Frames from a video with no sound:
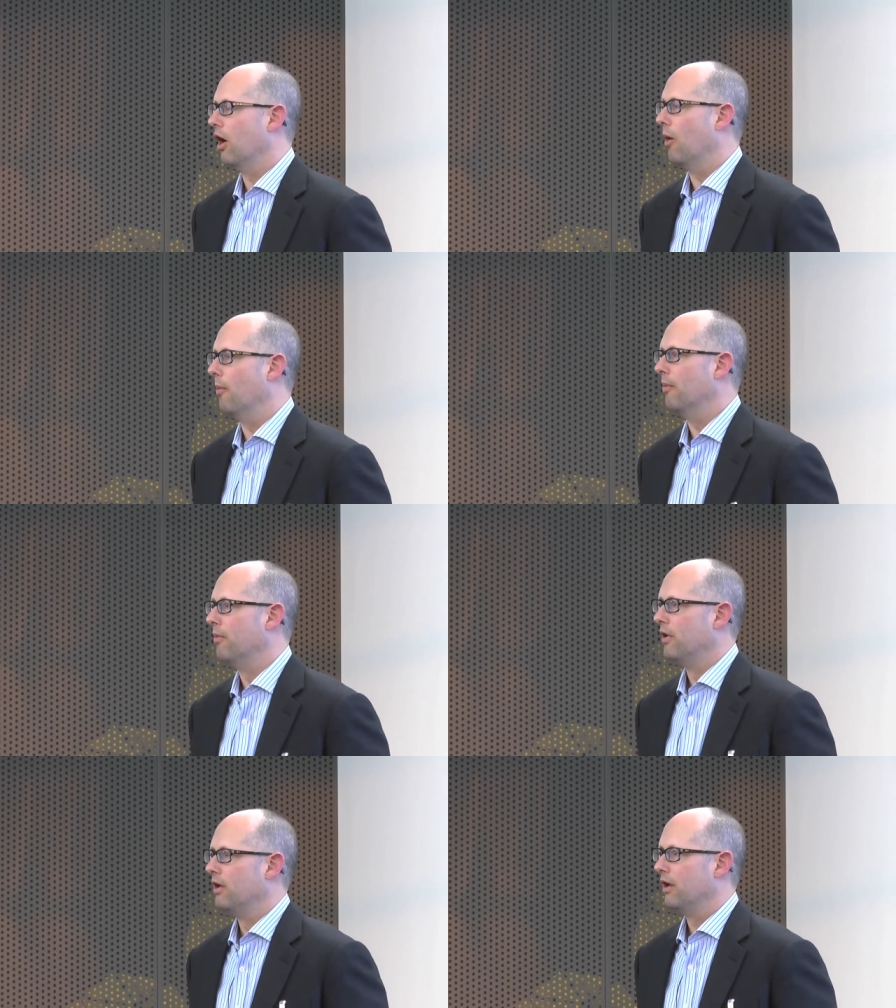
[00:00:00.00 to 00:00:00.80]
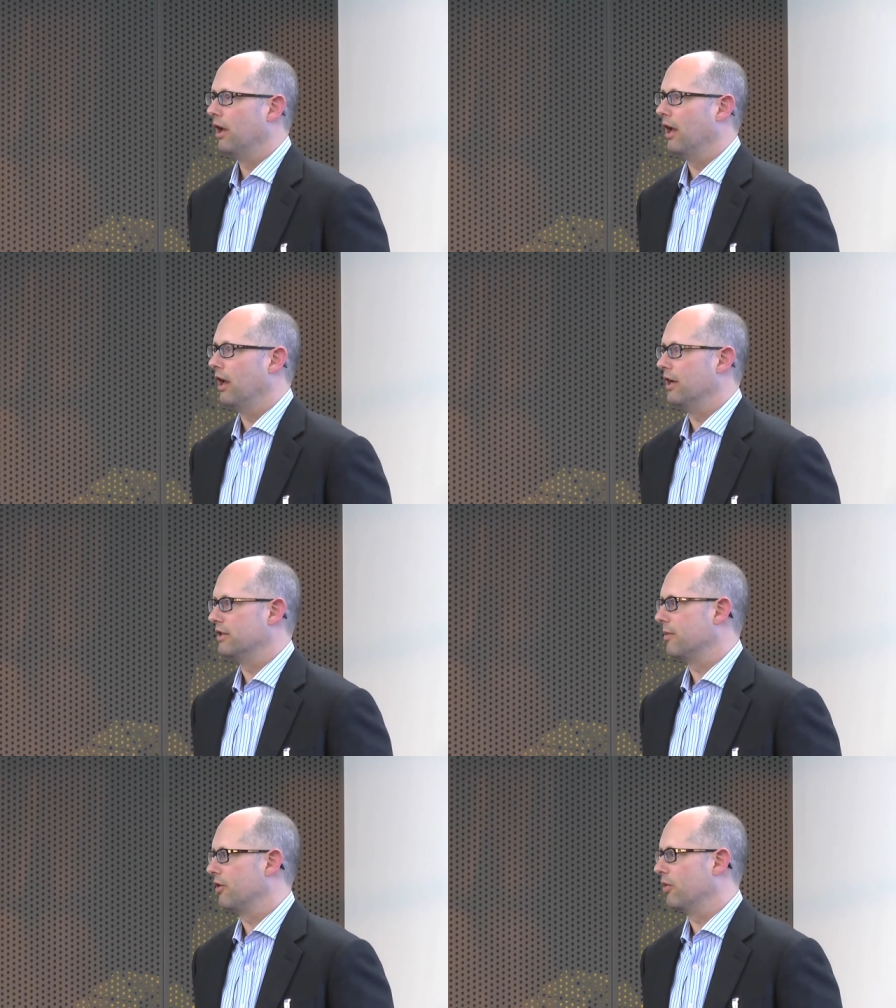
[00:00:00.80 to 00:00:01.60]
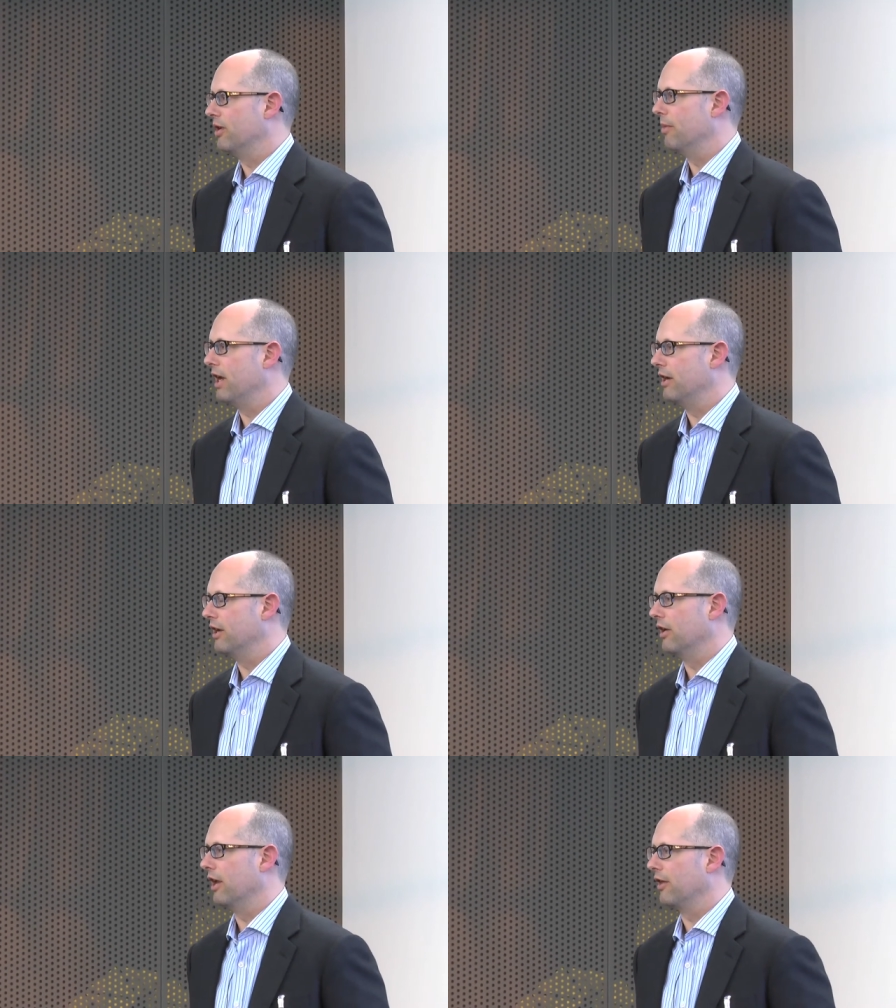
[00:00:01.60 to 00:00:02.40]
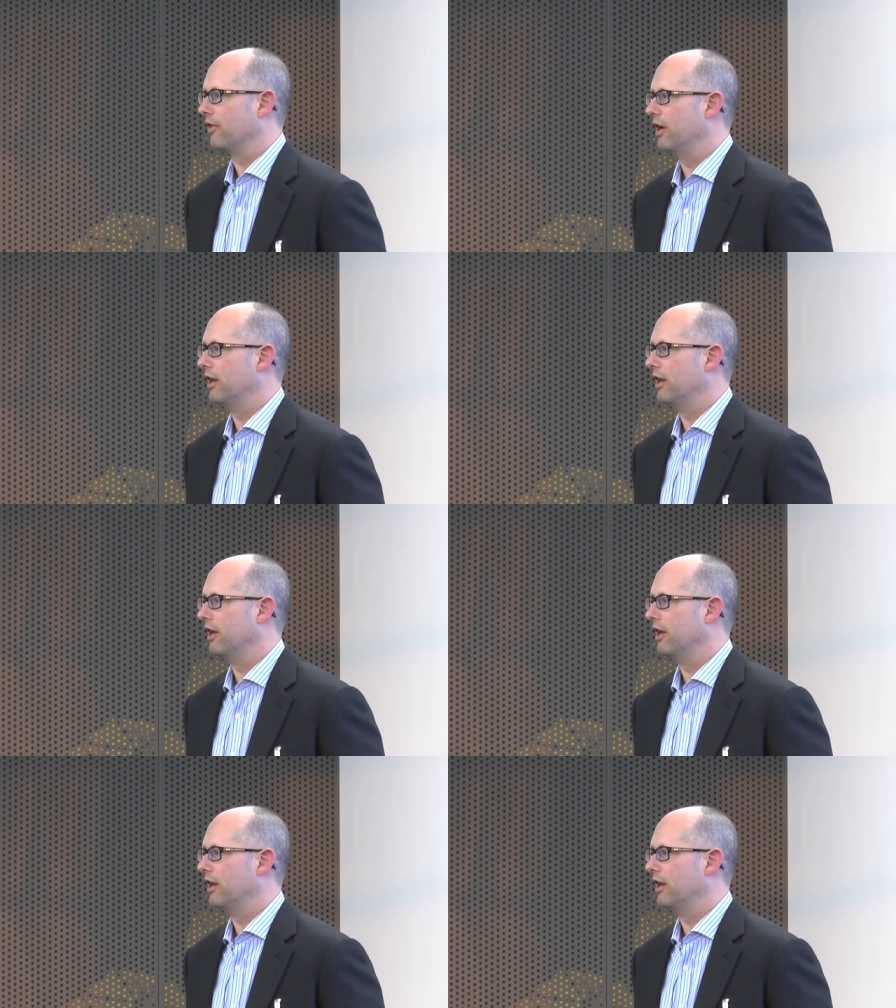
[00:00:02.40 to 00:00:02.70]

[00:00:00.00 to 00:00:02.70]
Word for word: Um, and it's something we debated at length.